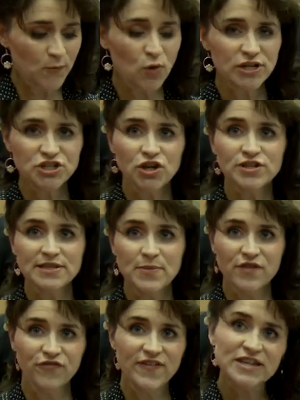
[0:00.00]
going to show you some
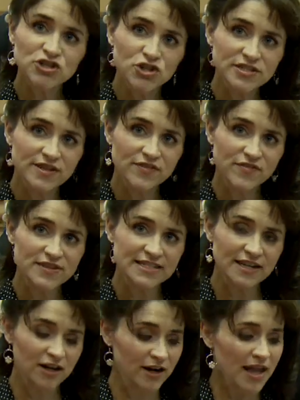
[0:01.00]
of the features of the
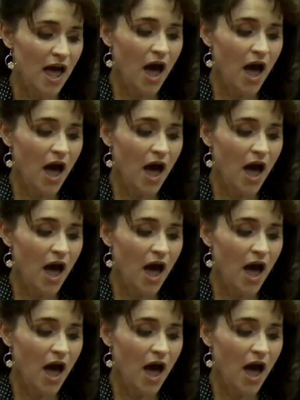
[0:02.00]
Vizier.